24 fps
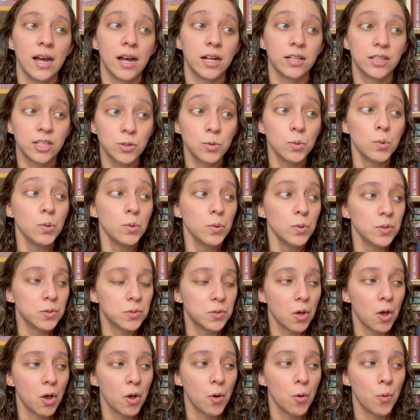This one
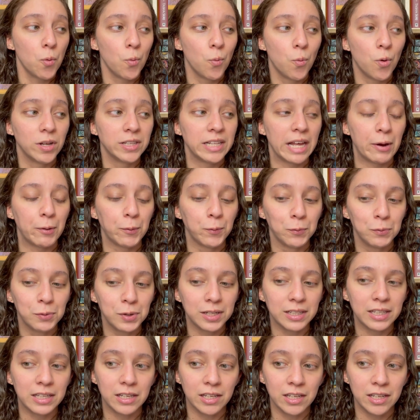was one that
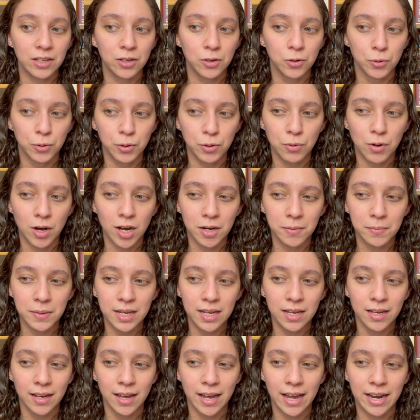really grew on
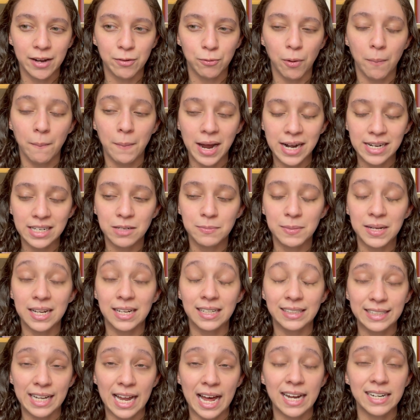me and reminded me a
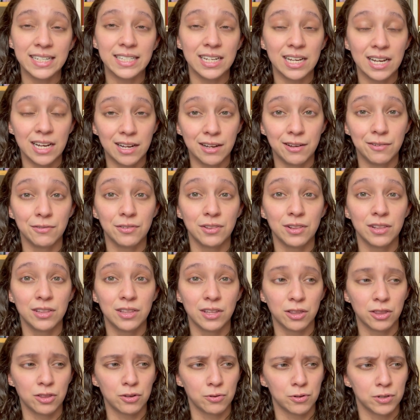lot of
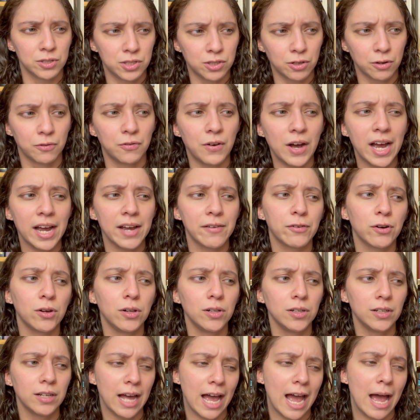the
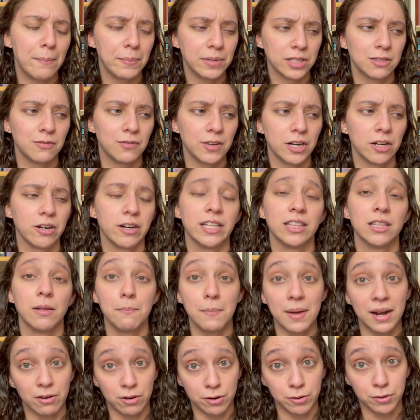survival atmosphere in The
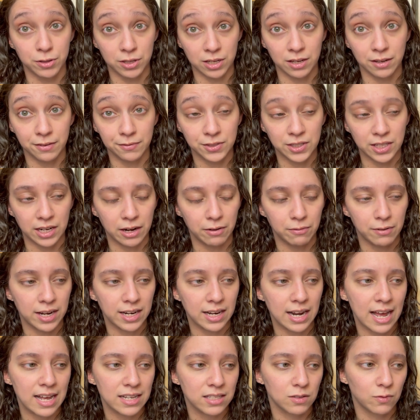Marrow Thieves that I read
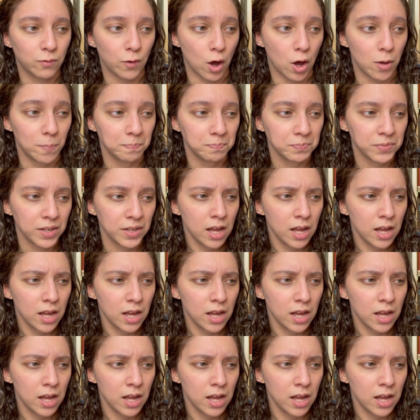last fall.